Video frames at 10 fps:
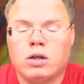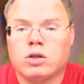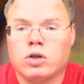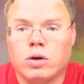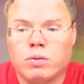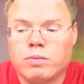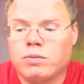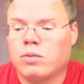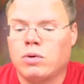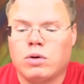So
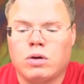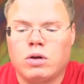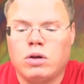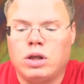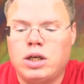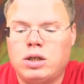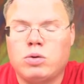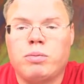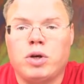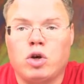these
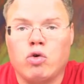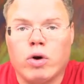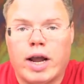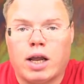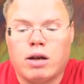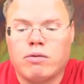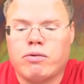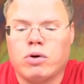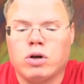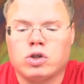would be great
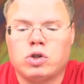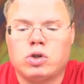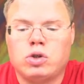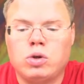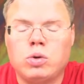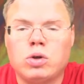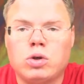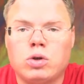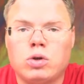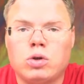for a student.